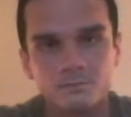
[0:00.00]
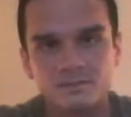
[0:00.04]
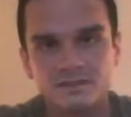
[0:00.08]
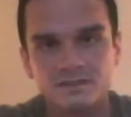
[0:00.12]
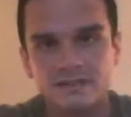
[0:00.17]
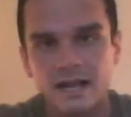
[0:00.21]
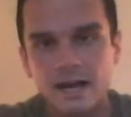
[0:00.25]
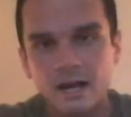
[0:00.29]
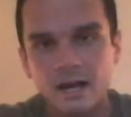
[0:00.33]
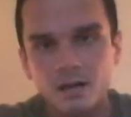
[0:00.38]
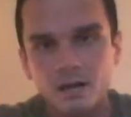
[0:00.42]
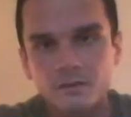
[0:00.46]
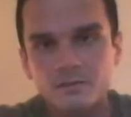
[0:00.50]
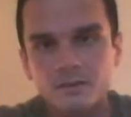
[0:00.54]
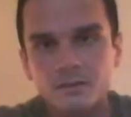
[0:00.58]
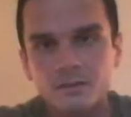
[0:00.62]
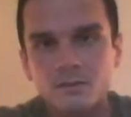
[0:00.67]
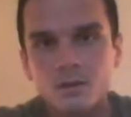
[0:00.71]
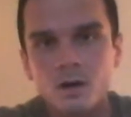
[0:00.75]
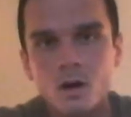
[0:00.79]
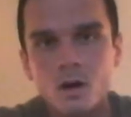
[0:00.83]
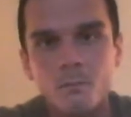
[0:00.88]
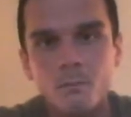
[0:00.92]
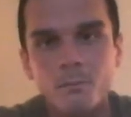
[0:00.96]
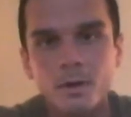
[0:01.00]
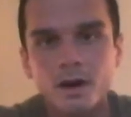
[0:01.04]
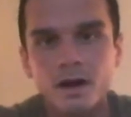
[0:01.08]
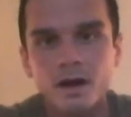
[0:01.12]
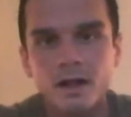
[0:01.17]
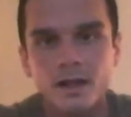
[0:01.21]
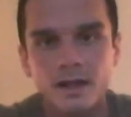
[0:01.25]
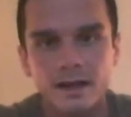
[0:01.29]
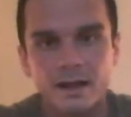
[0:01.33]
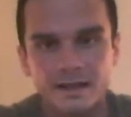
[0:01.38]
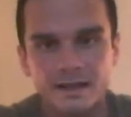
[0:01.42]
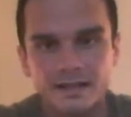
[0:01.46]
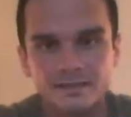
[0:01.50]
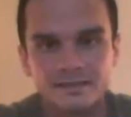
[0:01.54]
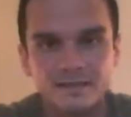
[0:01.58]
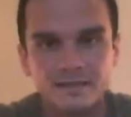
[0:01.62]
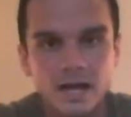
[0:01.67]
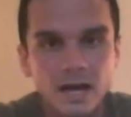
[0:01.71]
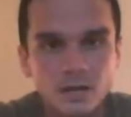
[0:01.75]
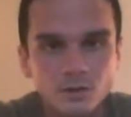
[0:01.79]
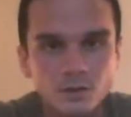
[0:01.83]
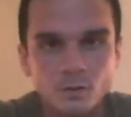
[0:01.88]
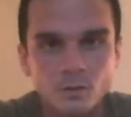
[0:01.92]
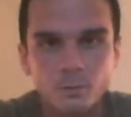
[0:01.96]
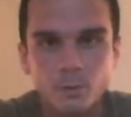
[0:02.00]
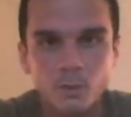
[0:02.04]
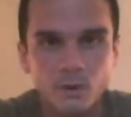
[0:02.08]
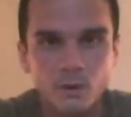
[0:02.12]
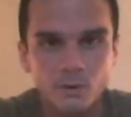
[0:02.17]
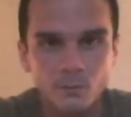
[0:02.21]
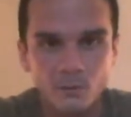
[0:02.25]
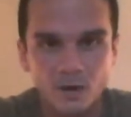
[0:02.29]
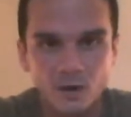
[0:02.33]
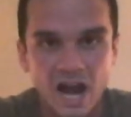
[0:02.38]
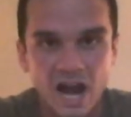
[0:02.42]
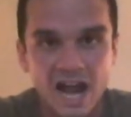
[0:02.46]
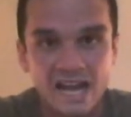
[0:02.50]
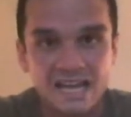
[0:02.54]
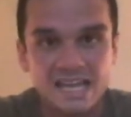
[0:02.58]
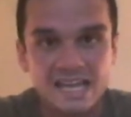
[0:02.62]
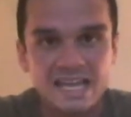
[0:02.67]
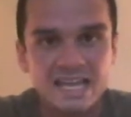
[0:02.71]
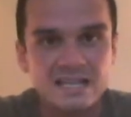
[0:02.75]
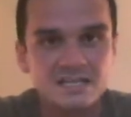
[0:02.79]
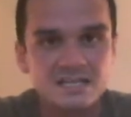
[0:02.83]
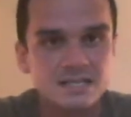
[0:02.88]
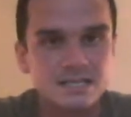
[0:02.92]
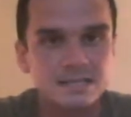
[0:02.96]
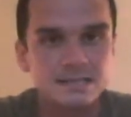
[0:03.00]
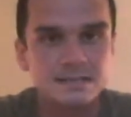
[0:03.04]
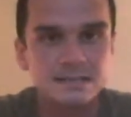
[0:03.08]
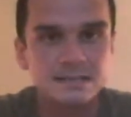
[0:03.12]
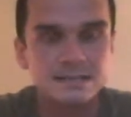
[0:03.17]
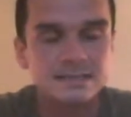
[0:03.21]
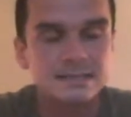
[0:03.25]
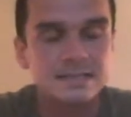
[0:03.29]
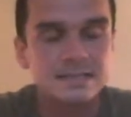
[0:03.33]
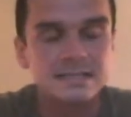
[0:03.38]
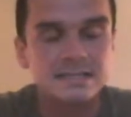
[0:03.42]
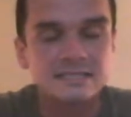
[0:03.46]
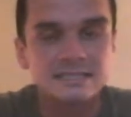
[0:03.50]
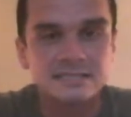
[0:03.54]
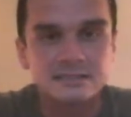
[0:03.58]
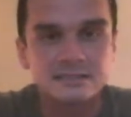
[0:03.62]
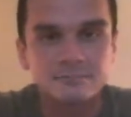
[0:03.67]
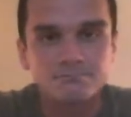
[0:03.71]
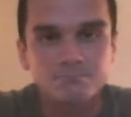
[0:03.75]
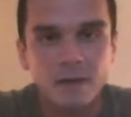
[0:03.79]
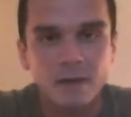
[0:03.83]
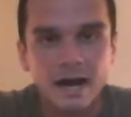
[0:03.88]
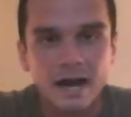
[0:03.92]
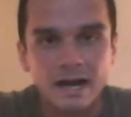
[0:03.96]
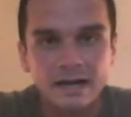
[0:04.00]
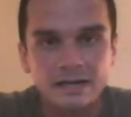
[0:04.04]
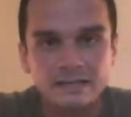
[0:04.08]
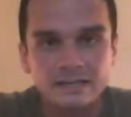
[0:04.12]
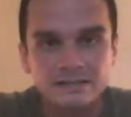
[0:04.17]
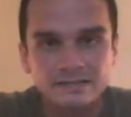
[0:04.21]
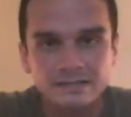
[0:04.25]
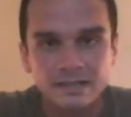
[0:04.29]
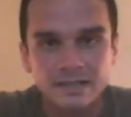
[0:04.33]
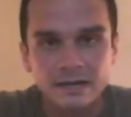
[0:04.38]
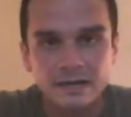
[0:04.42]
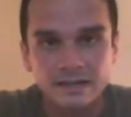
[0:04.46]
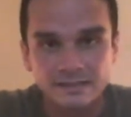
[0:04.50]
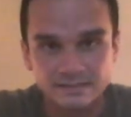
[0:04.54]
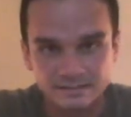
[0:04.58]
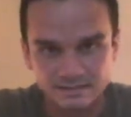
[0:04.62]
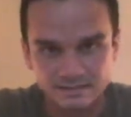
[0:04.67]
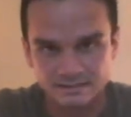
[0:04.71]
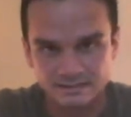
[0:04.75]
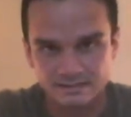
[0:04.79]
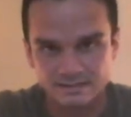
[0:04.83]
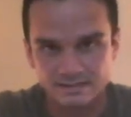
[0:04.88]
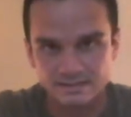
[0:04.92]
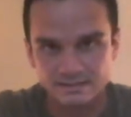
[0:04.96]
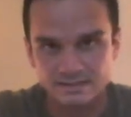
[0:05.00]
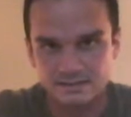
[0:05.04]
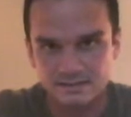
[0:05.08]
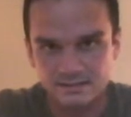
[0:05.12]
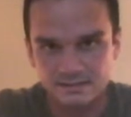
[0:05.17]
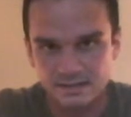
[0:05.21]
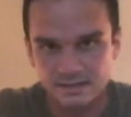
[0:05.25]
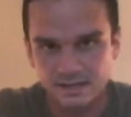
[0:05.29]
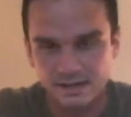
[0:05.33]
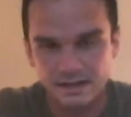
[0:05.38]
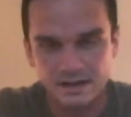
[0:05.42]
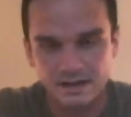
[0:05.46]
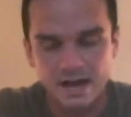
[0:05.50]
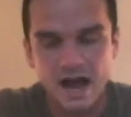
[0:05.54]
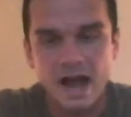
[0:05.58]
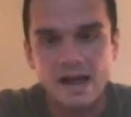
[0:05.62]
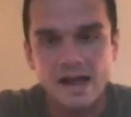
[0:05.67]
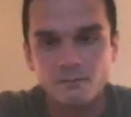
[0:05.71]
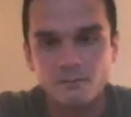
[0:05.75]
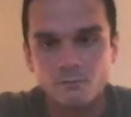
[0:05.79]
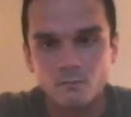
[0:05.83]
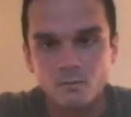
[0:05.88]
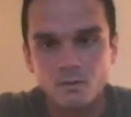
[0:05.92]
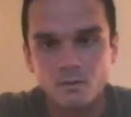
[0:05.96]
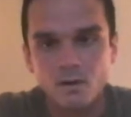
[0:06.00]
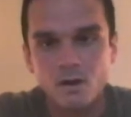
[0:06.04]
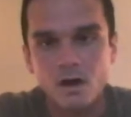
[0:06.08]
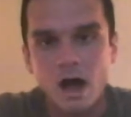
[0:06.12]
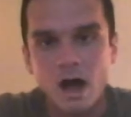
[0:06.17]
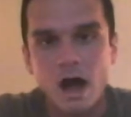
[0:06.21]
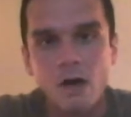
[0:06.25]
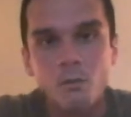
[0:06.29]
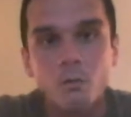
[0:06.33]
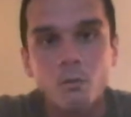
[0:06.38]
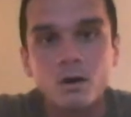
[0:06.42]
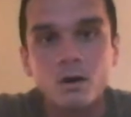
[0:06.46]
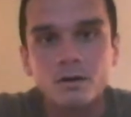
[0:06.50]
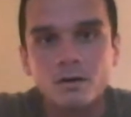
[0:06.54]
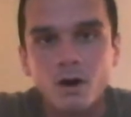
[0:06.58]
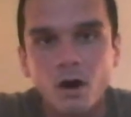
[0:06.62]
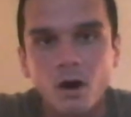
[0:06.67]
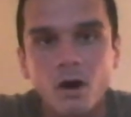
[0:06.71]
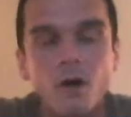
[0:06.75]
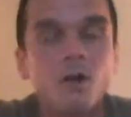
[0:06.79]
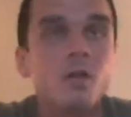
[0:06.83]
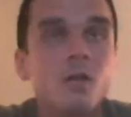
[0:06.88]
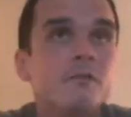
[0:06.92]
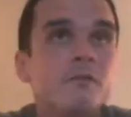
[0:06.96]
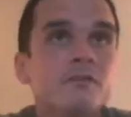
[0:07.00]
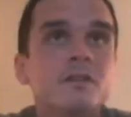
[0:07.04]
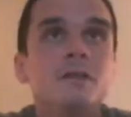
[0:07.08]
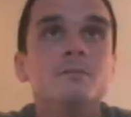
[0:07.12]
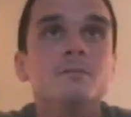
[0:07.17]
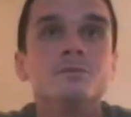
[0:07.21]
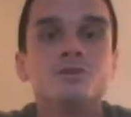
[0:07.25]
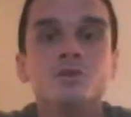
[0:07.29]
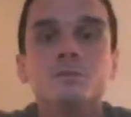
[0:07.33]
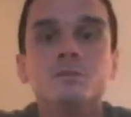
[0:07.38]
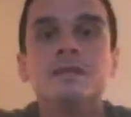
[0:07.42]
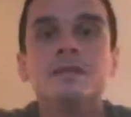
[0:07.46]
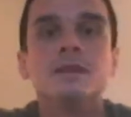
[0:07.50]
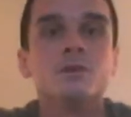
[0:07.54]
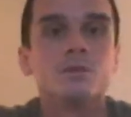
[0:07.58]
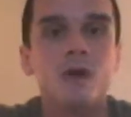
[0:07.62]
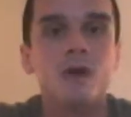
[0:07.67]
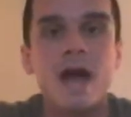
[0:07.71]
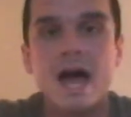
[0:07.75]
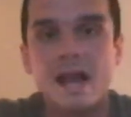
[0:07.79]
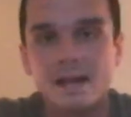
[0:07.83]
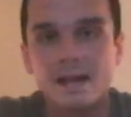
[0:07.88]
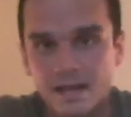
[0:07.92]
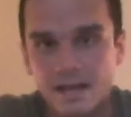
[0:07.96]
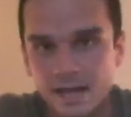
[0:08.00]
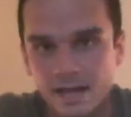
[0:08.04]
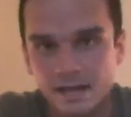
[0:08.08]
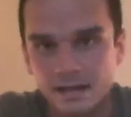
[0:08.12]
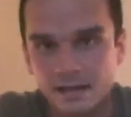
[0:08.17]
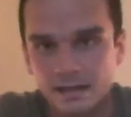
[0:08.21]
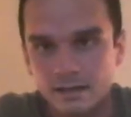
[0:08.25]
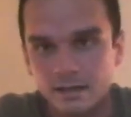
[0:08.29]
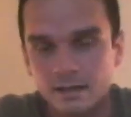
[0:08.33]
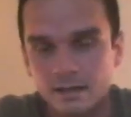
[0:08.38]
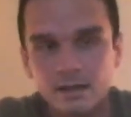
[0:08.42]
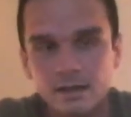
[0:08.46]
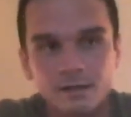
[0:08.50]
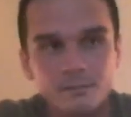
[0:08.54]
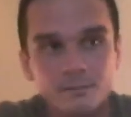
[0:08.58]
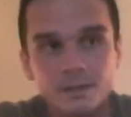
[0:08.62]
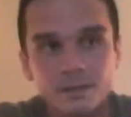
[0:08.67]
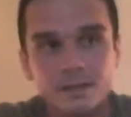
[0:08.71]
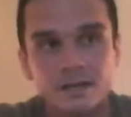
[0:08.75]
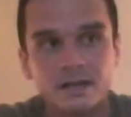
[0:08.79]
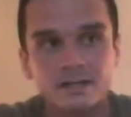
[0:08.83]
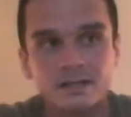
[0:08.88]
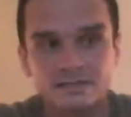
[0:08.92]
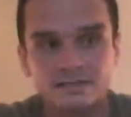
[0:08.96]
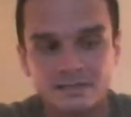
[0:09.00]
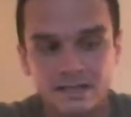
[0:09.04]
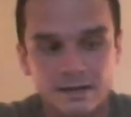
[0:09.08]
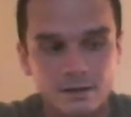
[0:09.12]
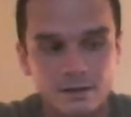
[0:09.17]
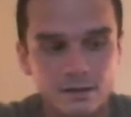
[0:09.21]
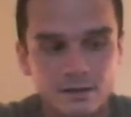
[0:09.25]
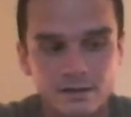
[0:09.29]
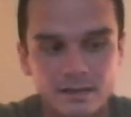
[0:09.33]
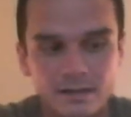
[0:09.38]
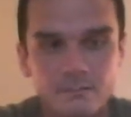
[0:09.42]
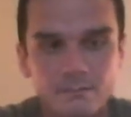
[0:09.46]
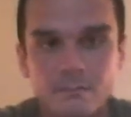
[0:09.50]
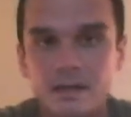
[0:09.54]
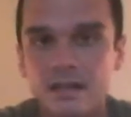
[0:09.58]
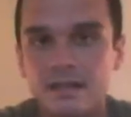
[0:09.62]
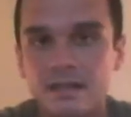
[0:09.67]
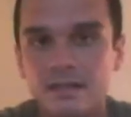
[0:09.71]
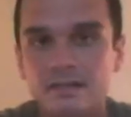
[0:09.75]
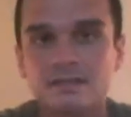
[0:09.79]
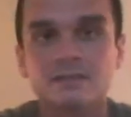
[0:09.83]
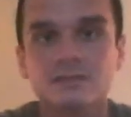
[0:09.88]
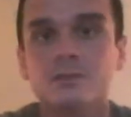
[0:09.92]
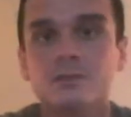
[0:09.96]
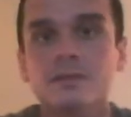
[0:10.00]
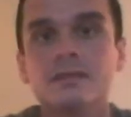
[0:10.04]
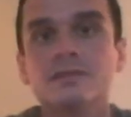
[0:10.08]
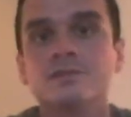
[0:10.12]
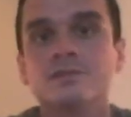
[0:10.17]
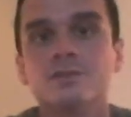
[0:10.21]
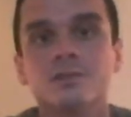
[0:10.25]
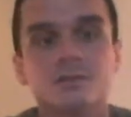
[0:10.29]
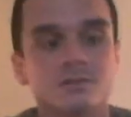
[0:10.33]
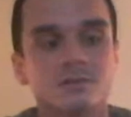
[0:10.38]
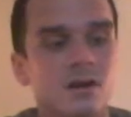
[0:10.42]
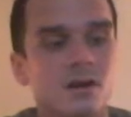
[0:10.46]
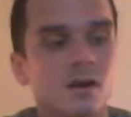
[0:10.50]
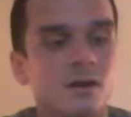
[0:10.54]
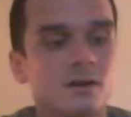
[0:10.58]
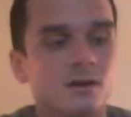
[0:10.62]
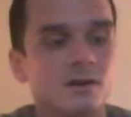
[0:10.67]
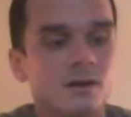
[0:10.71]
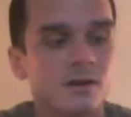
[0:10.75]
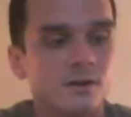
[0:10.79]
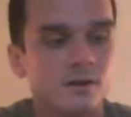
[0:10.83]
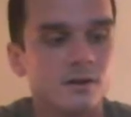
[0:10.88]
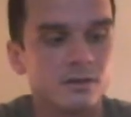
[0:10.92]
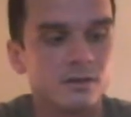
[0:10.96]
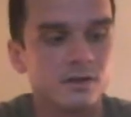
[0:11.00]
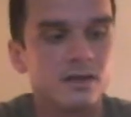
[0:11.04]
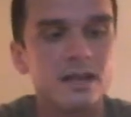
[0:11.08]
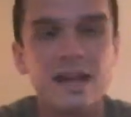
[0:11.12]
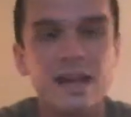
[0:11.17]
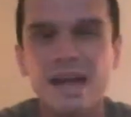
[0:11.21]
scared of them, but, like, it's gotten to the point where I just despise their existence. Like, I want all of them to be eradicated because they are the meanest creatures on earth.